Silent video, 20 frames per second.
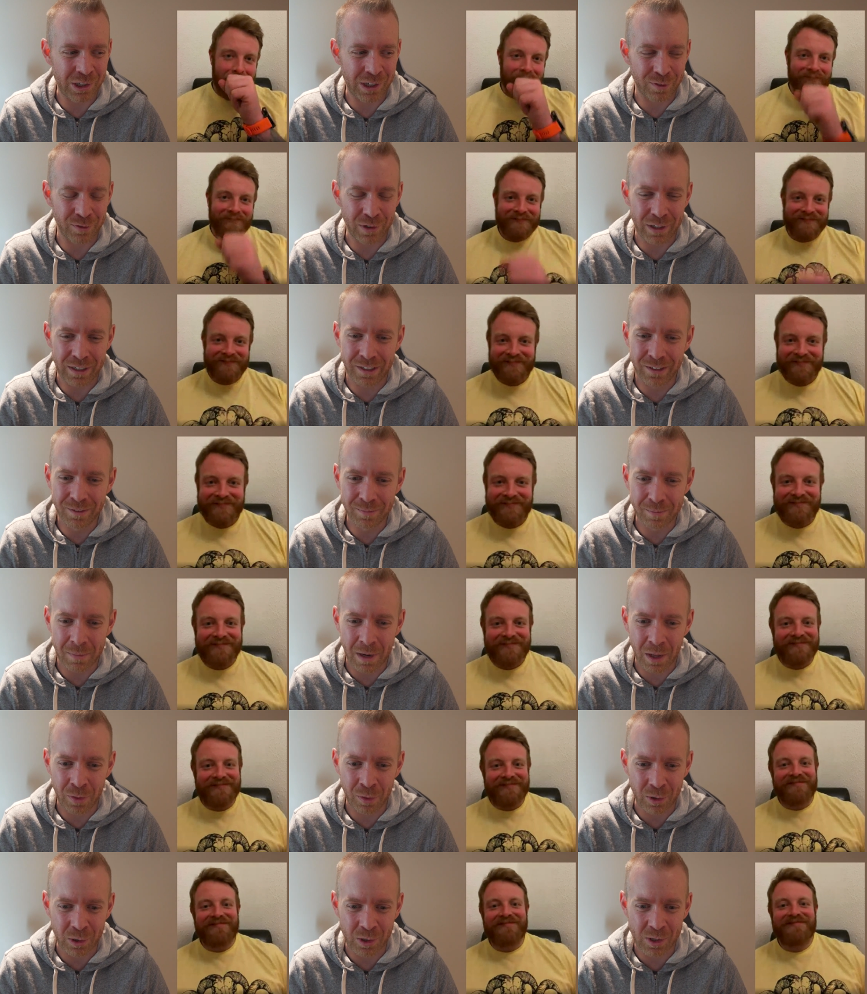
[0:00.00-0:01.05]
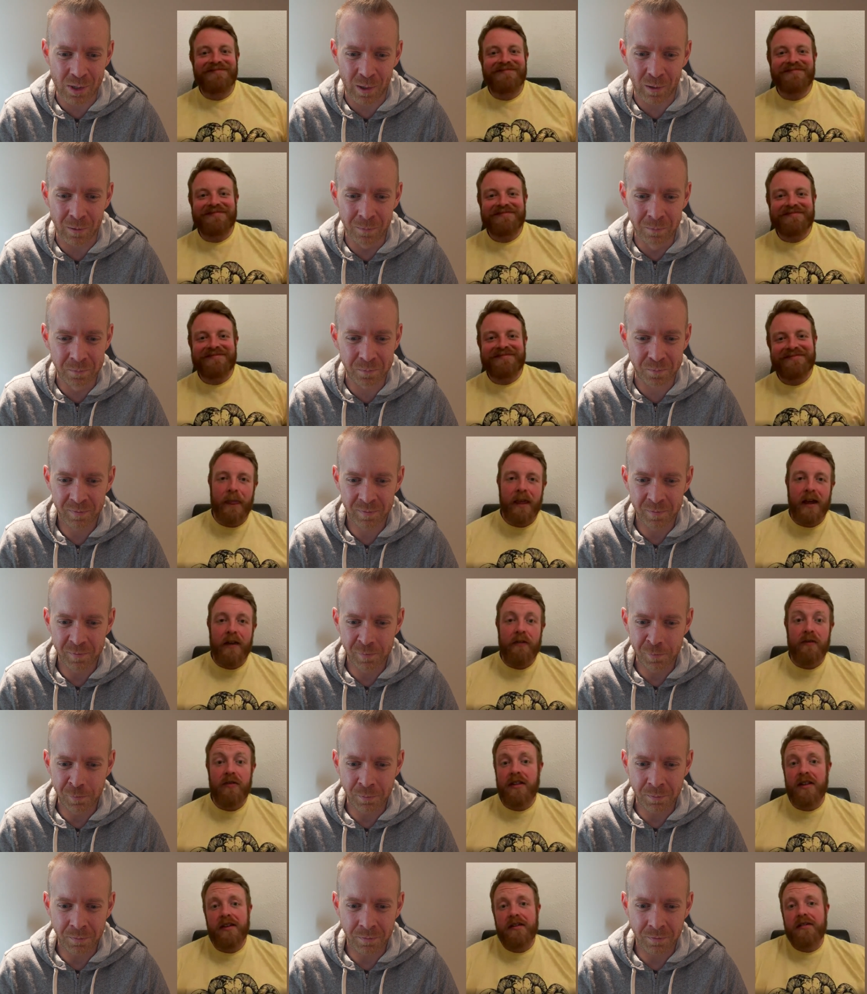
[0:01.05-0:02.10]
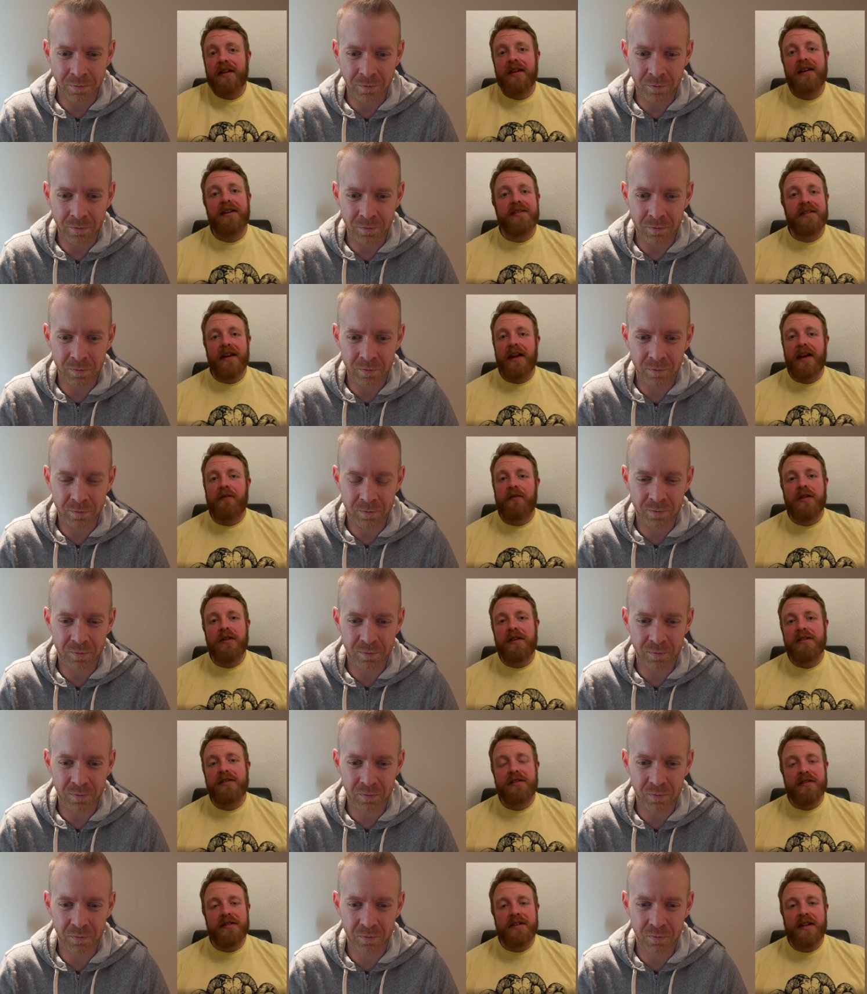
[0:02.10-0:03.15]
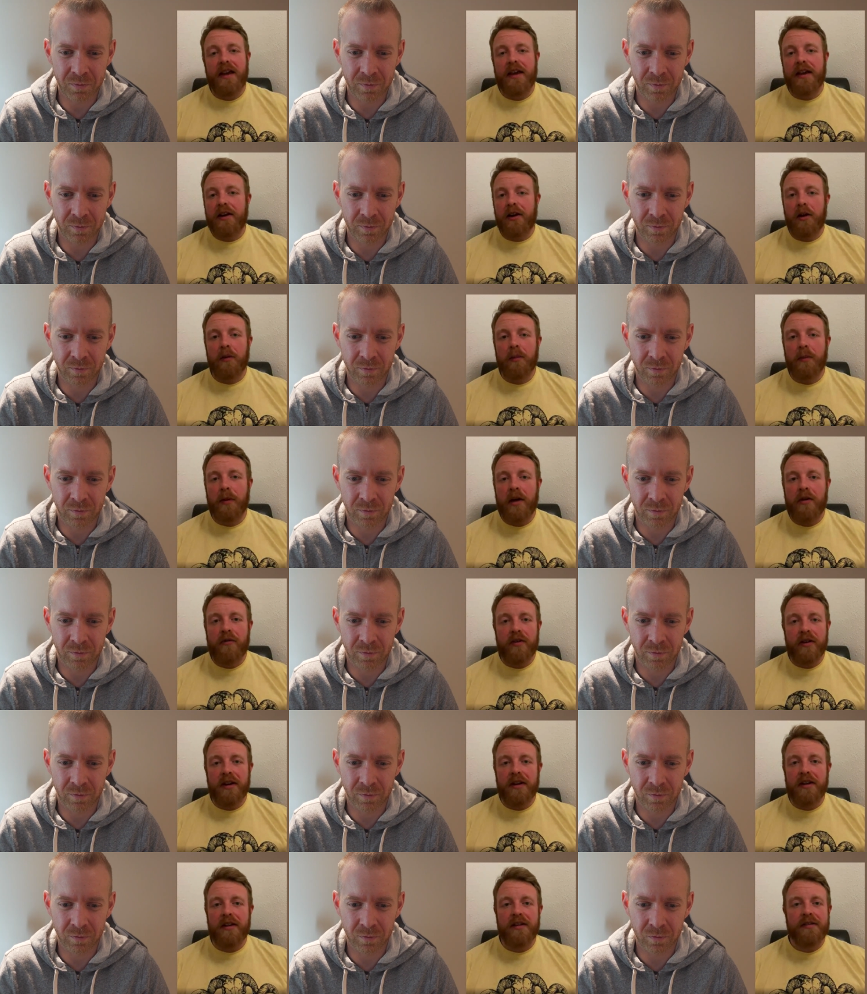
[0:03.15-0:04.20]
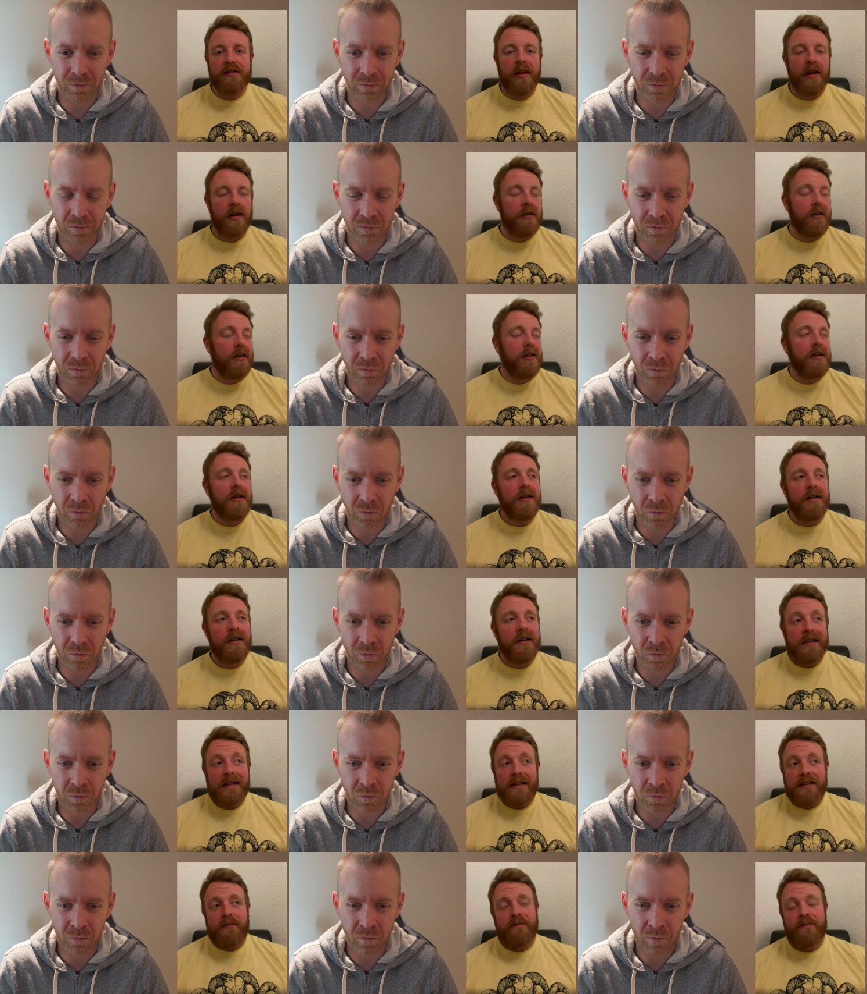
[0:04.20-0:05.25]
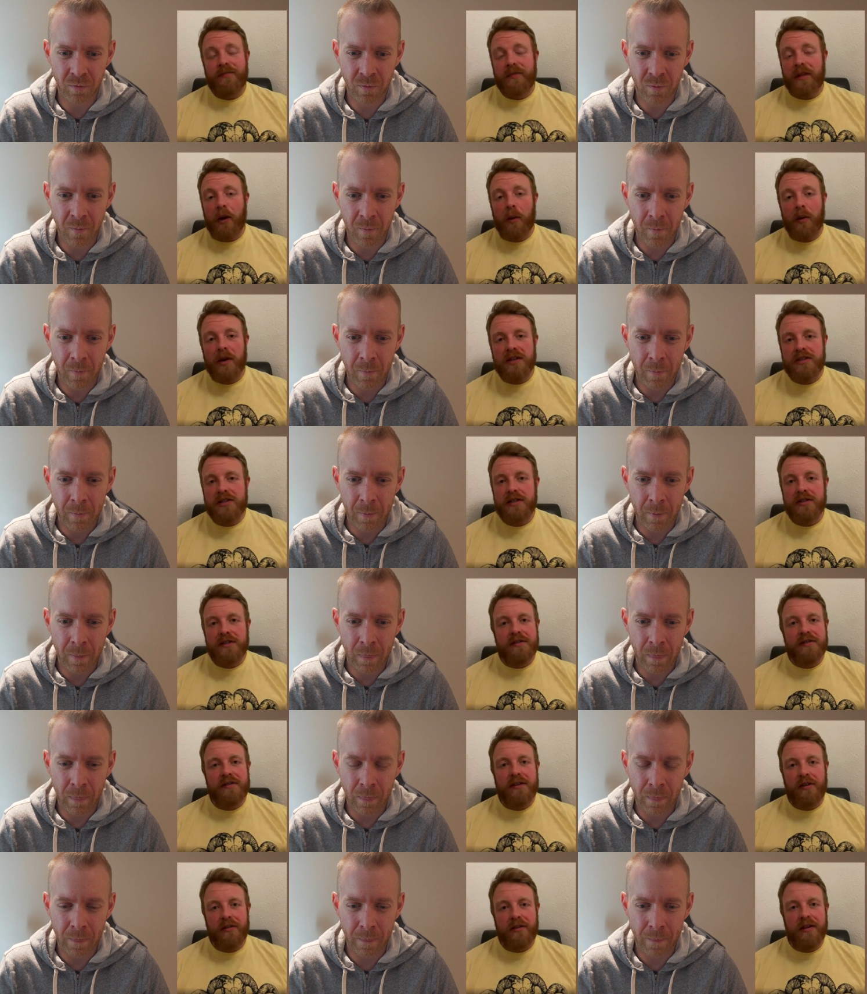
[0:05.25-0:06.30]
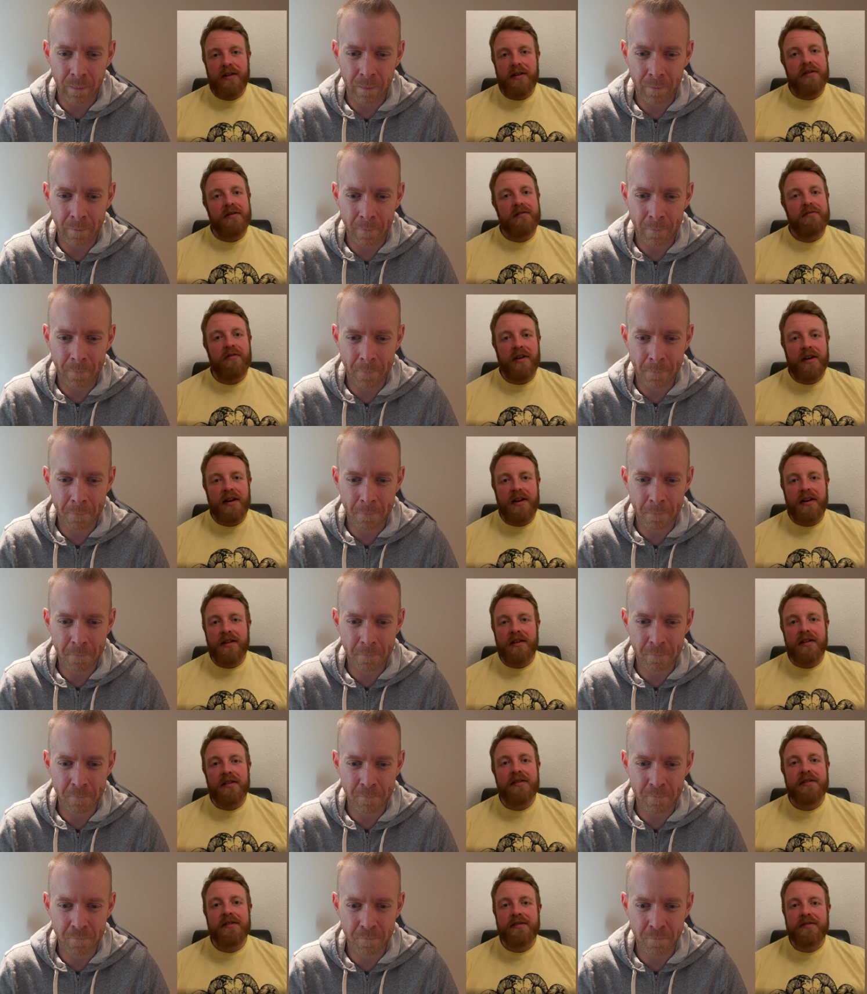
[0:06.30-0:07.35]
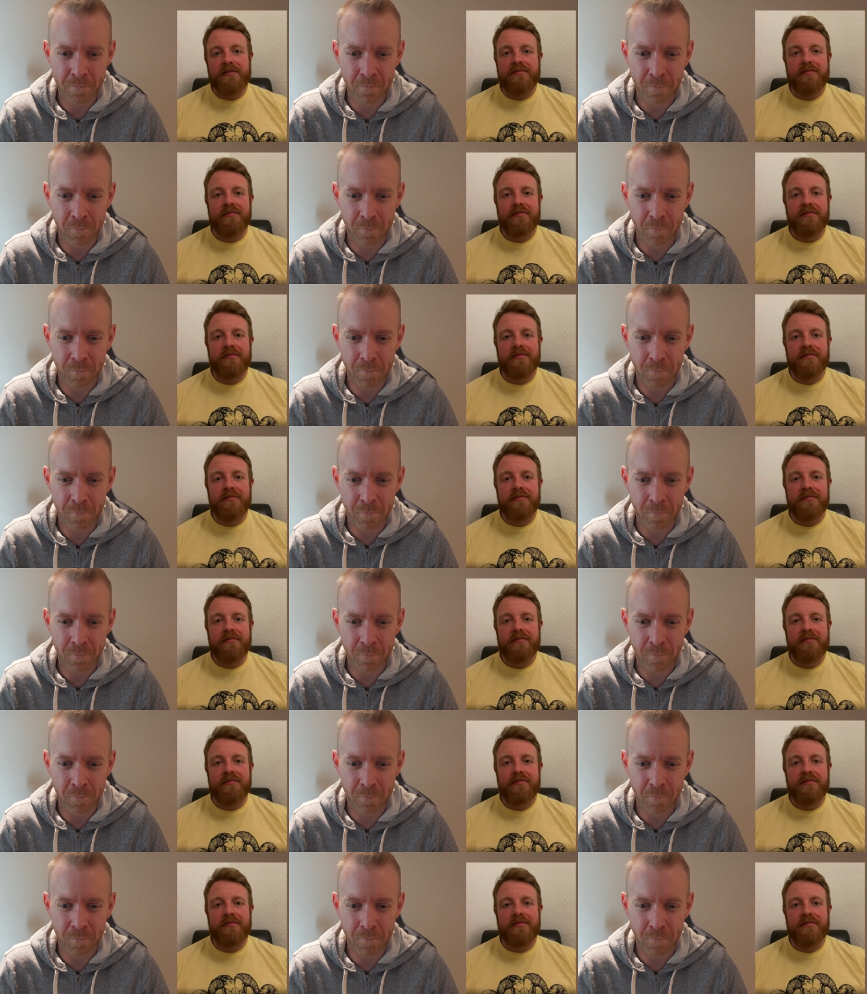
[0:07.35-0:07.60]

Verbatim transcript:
Speaker 1: every month or so.
Speaker 2: Yeah, everything, like I say, everything's just ticking along perfectly. There's no no issues, nothing really that's